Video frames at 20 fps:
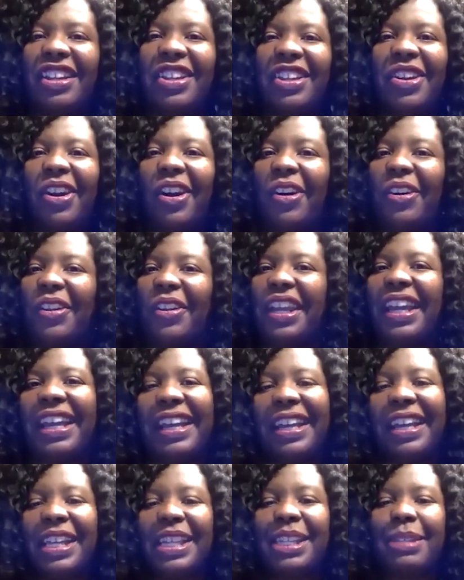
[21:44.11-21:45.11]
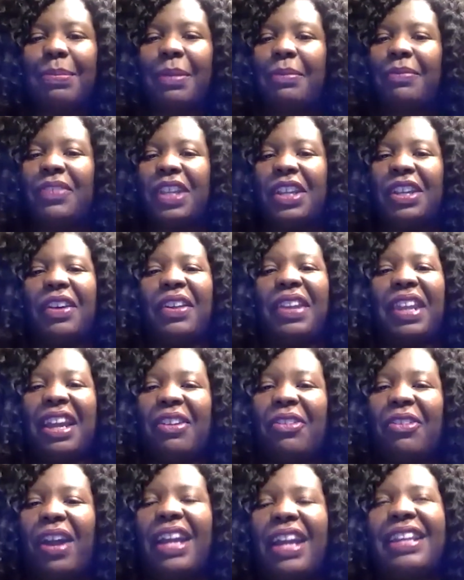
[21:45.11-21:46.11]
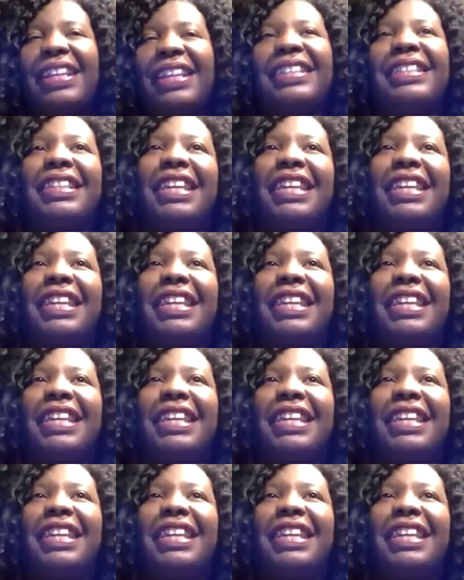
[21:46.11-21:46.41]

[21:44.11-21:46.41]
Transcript: You're on that cusp of, you know, that greatness.